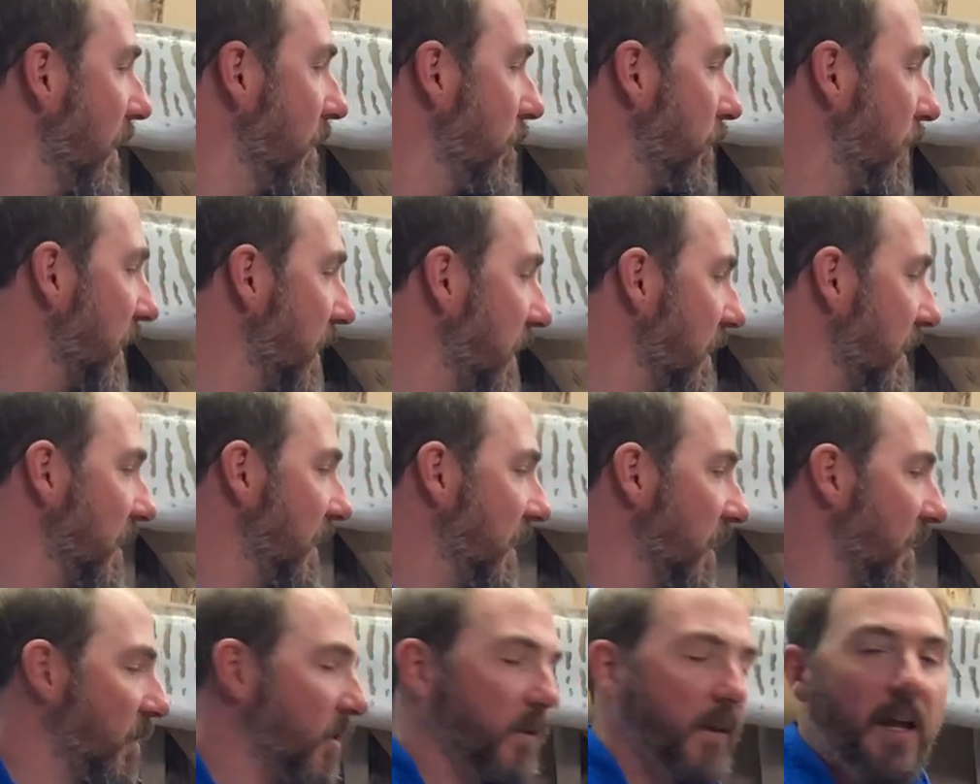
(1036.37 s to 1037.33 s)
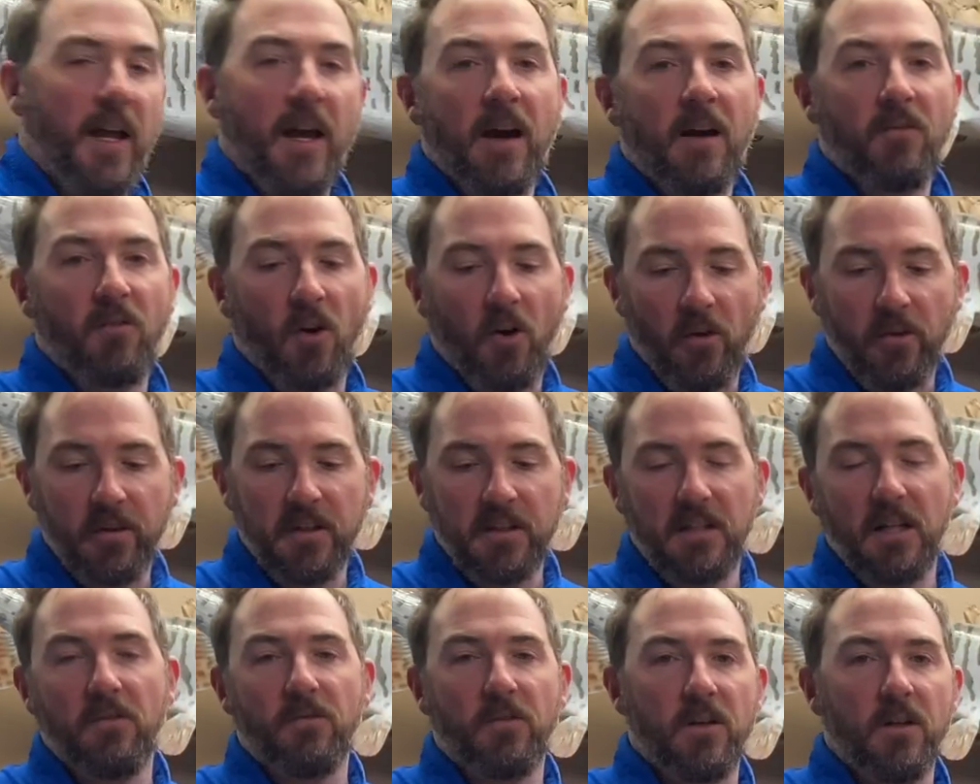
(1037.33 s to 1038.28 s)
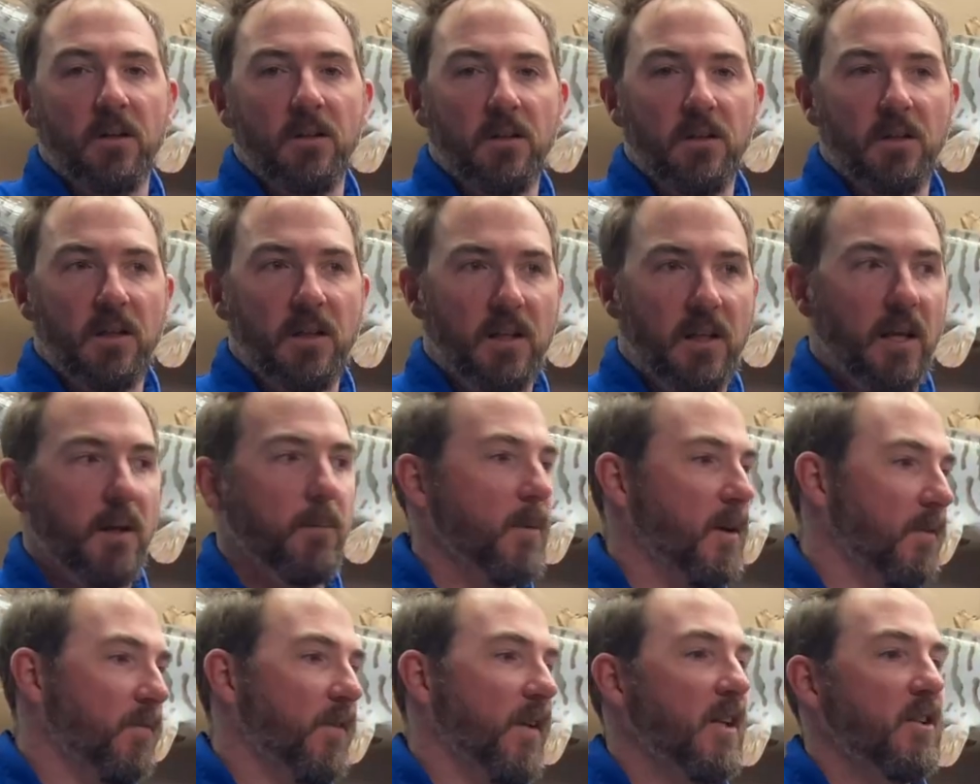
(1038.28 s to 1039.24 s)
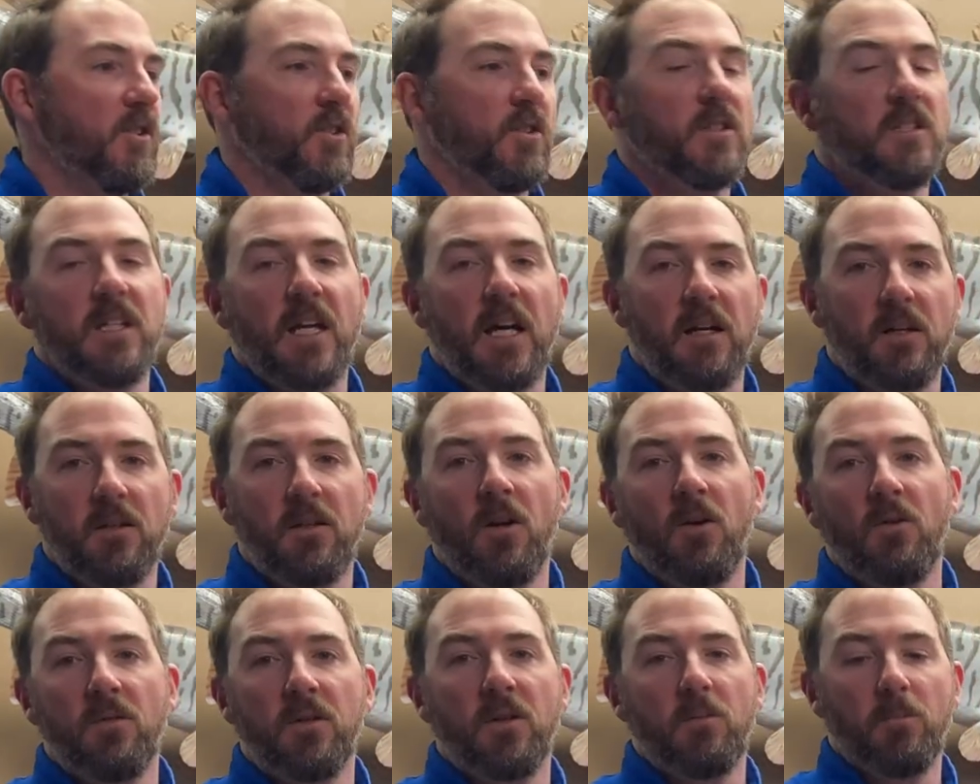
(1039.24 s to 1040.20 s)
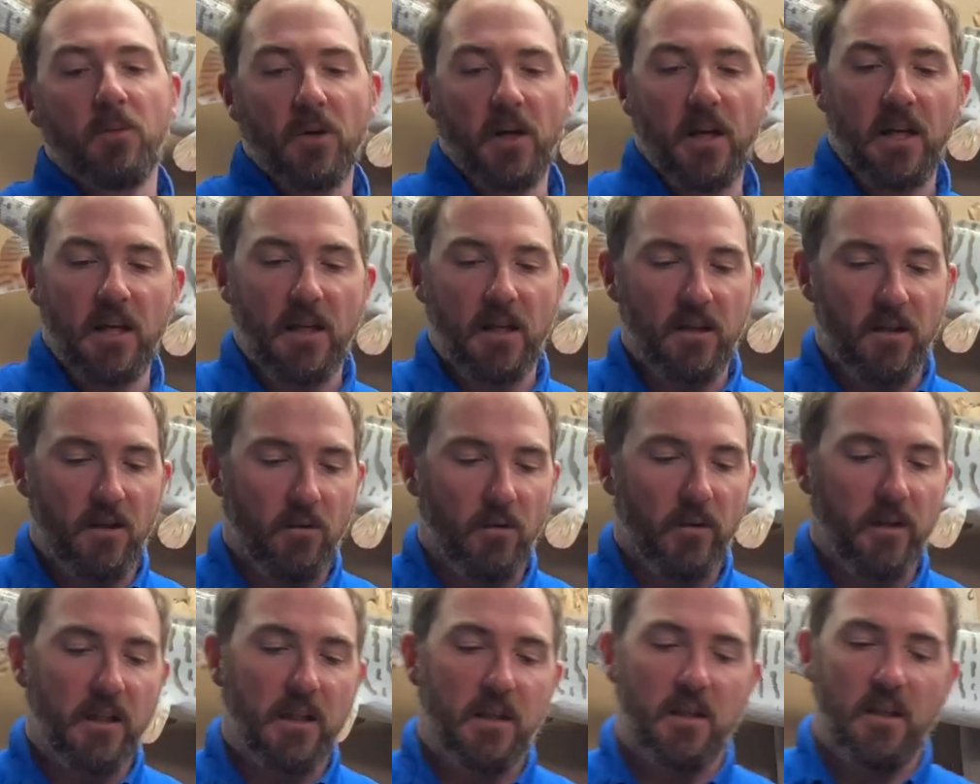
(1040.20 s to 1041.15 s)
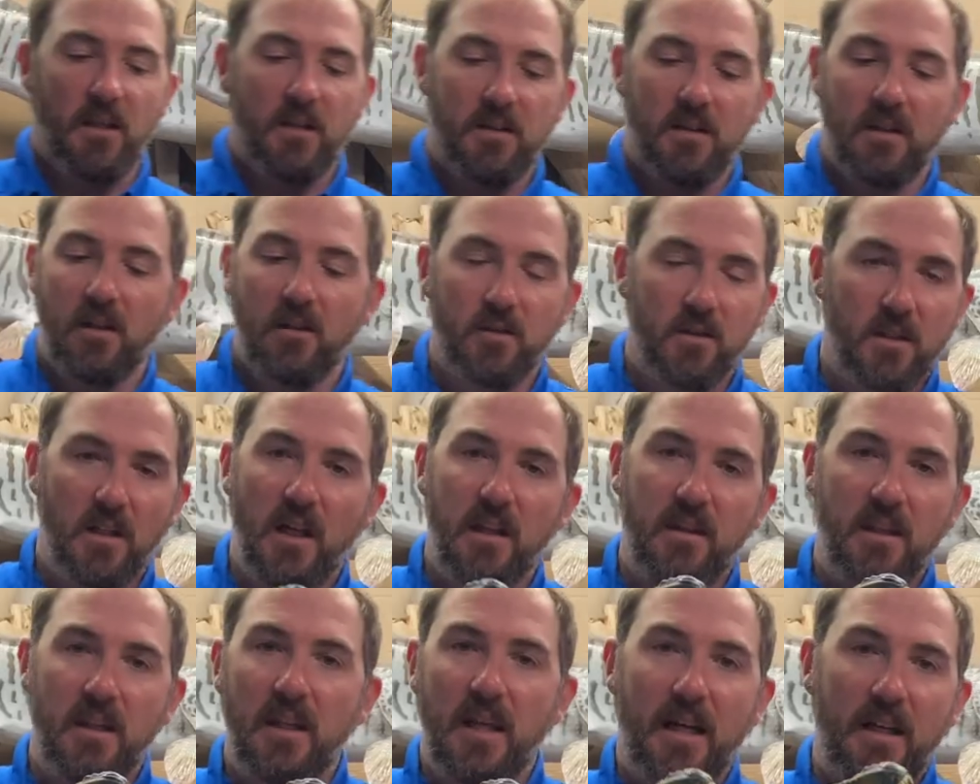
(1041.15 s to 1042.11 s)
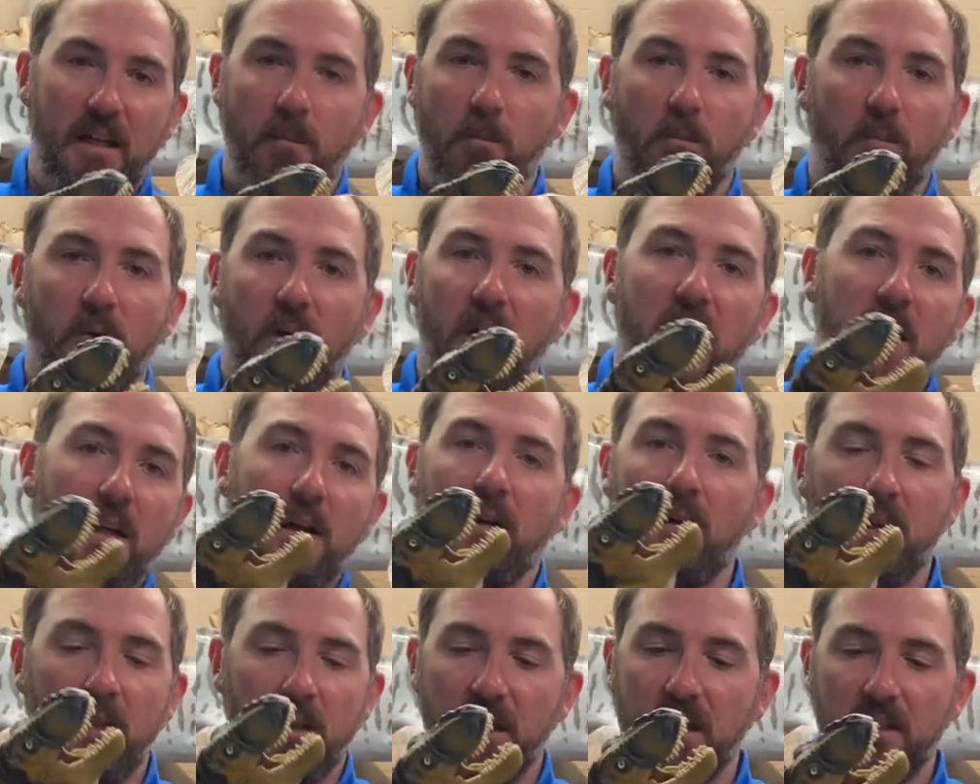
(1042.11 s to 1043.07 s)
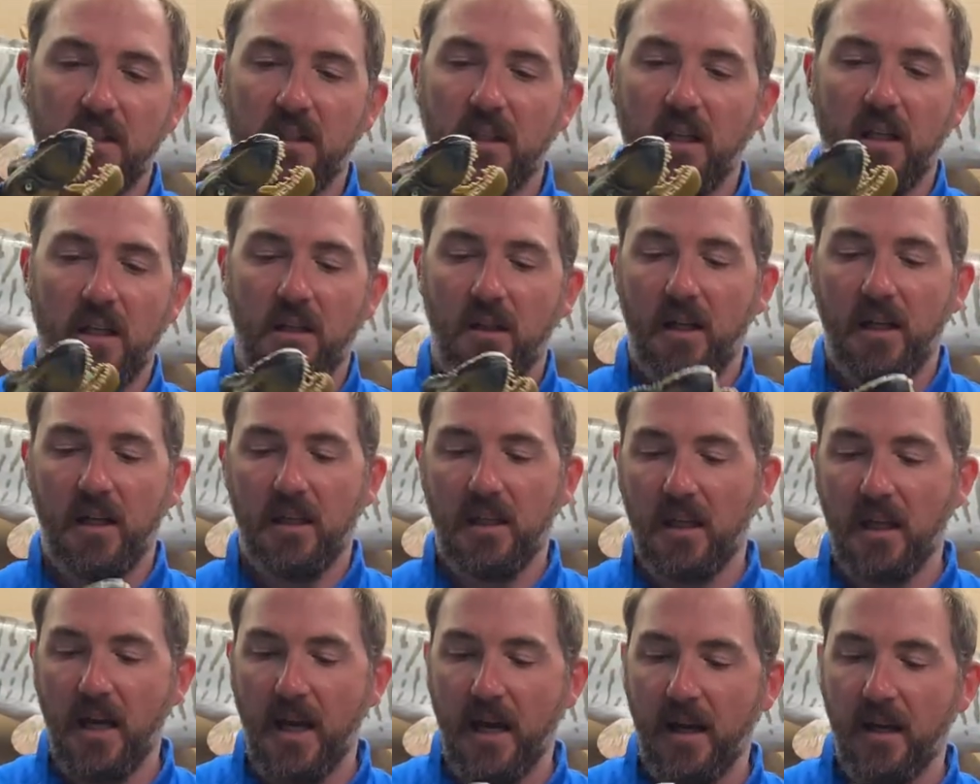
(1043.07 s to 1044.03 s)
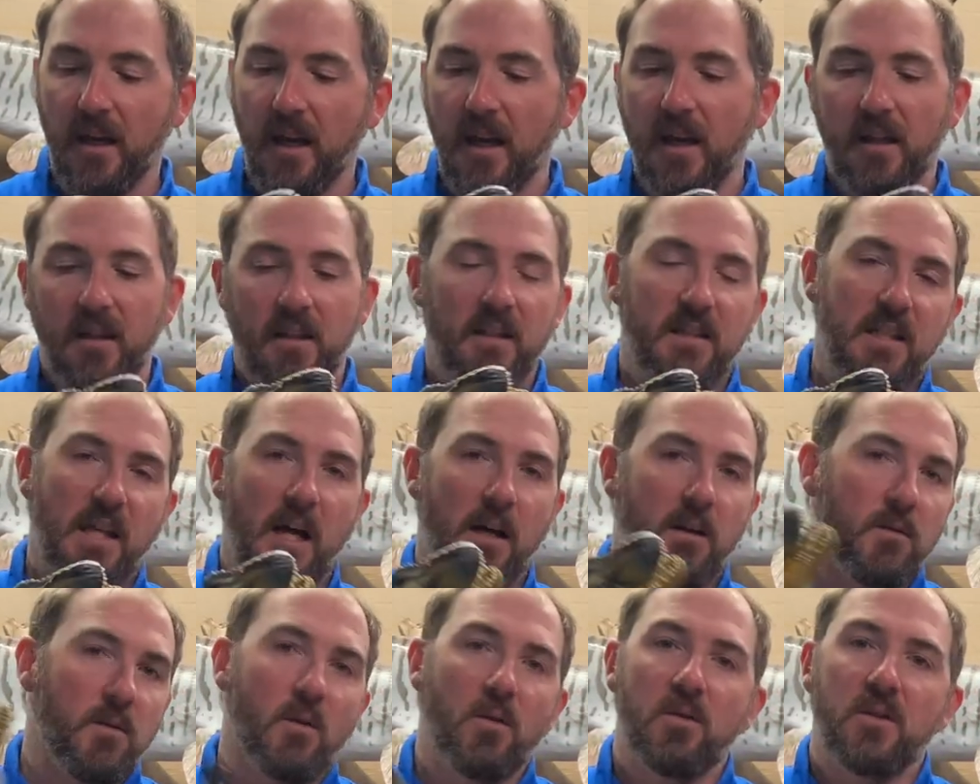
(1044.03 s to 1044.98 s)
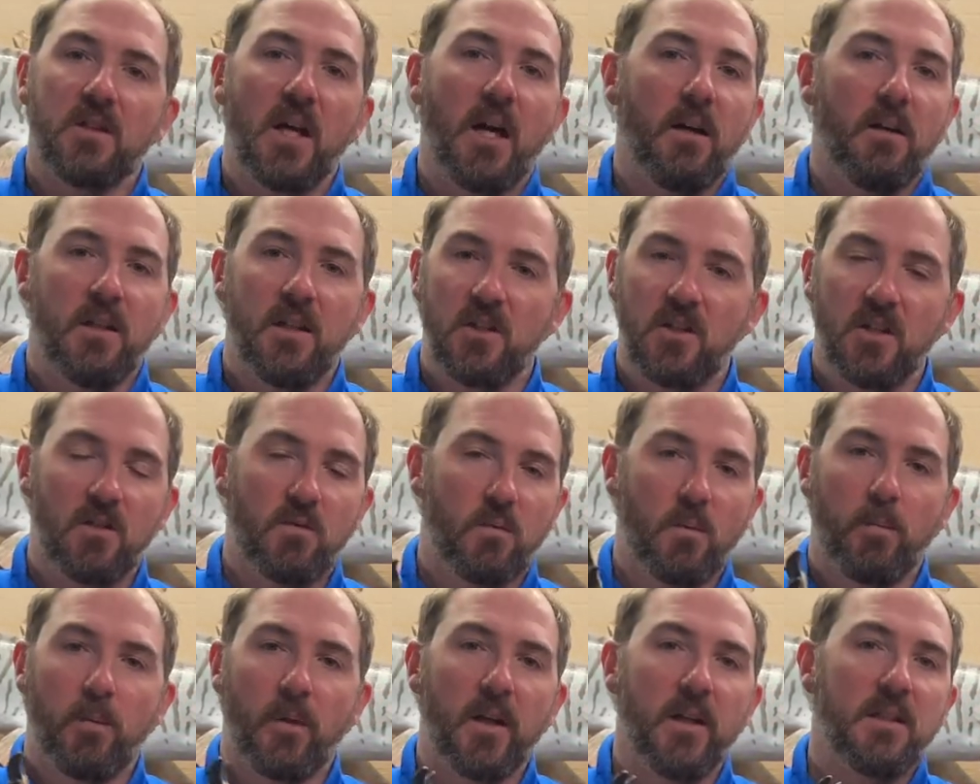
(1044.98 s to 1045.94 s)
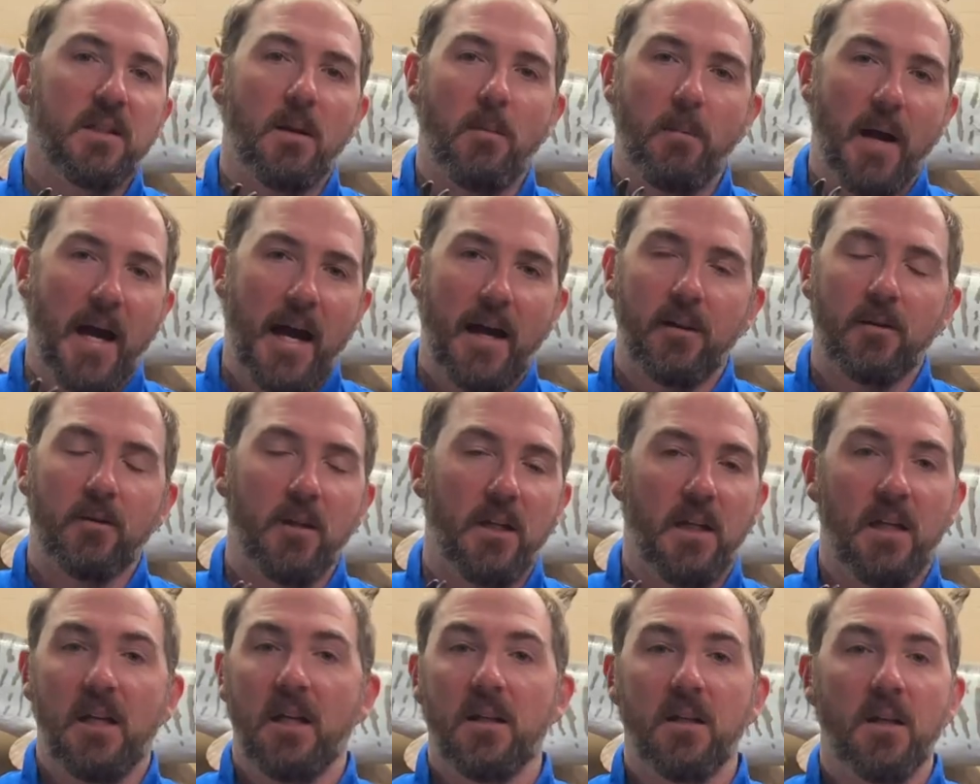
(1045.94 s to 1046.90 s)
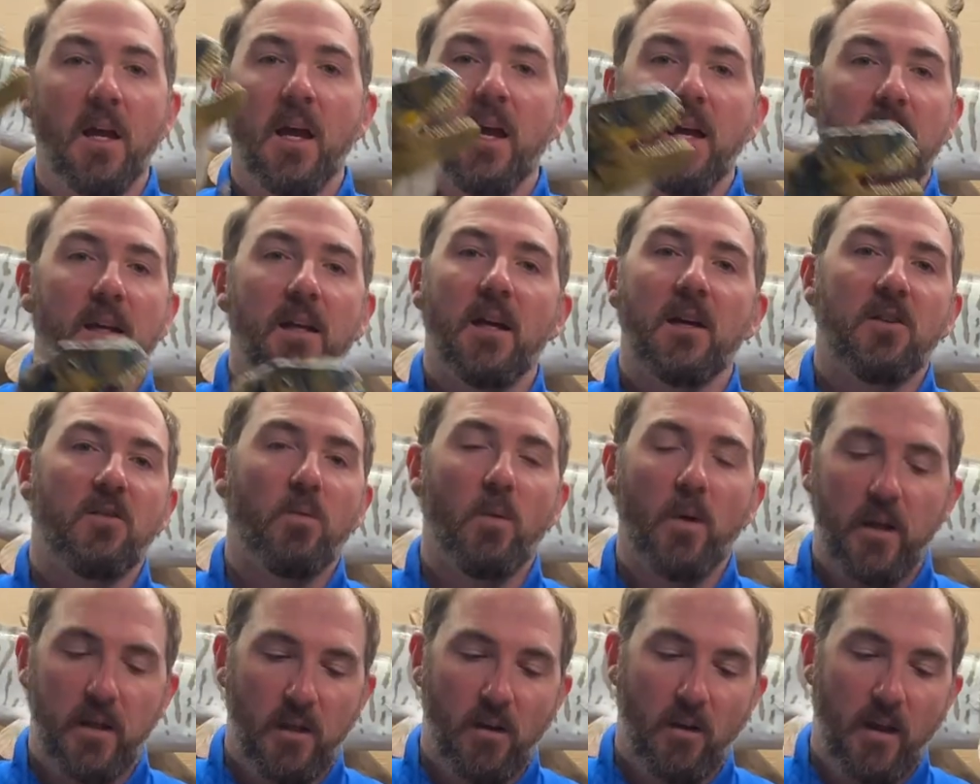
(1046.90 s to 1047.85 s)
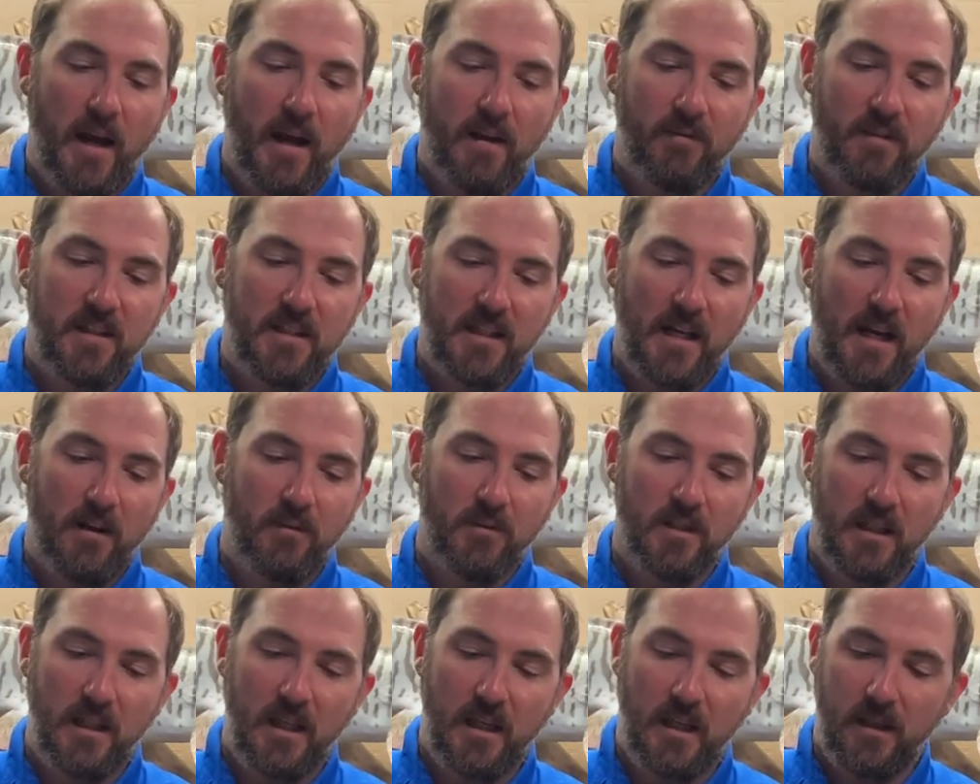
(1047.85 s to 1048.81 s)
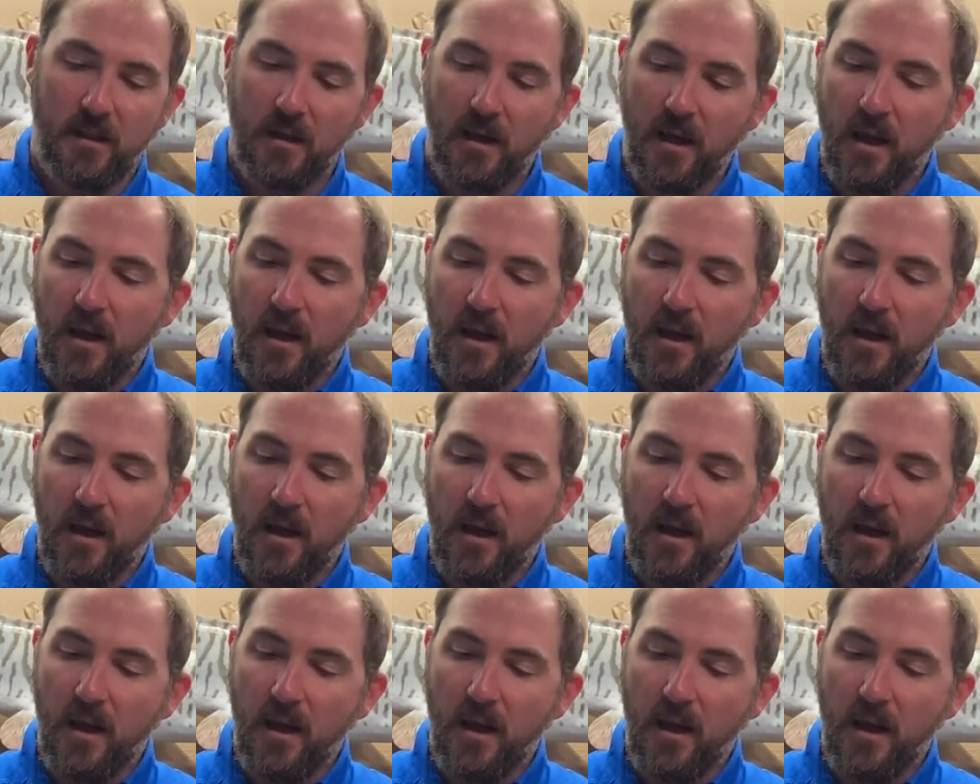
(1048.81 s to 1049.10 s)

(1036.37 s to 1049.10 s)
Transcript: But you know, they have all these different gimmick features that are known to break, and you look at this, there's nothing that can break on this thing. Like, yeah, the sound goes out and you just replace the battery, and guess what, you'll have the sound again.